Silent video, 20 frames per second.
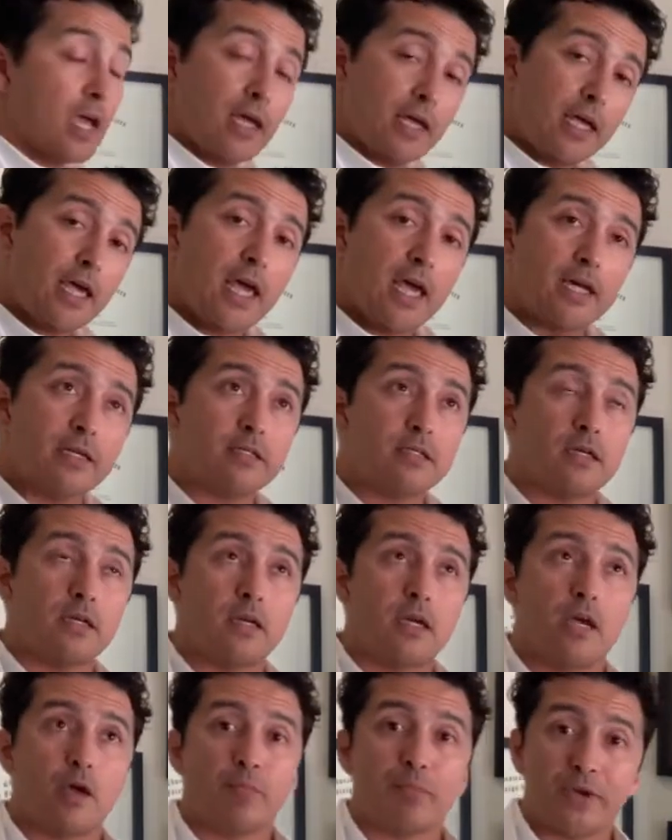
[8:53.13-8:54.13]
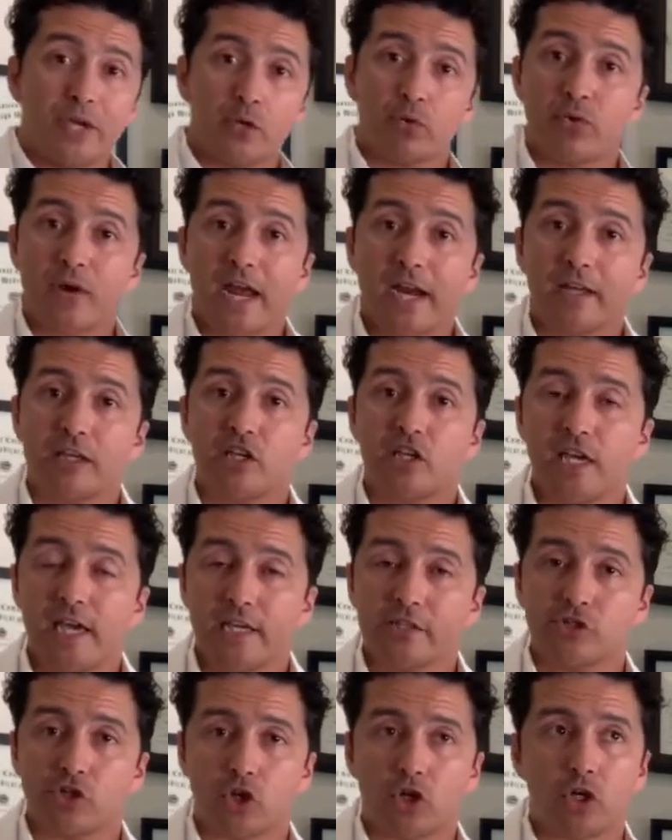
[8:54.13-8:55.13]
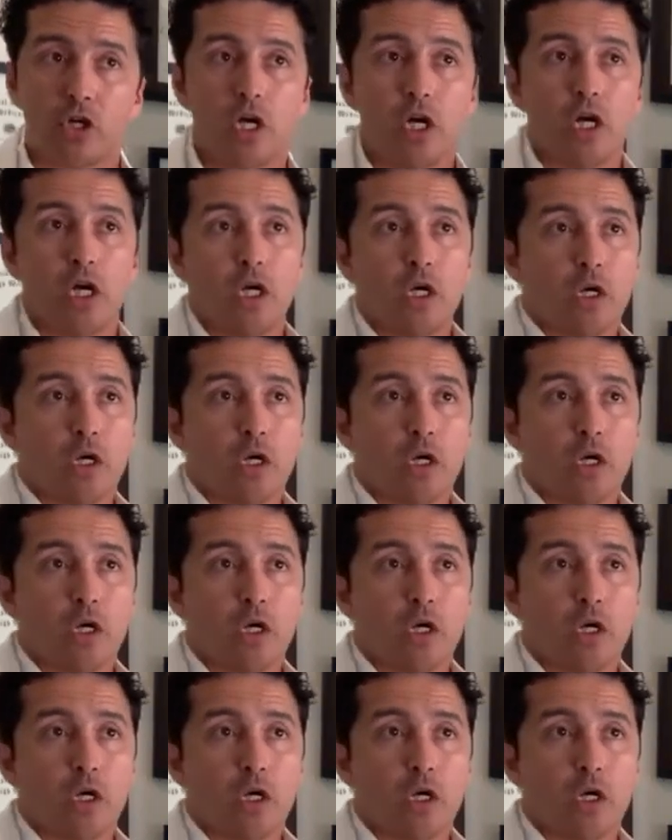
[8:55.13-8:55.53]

and pancreatic cancer,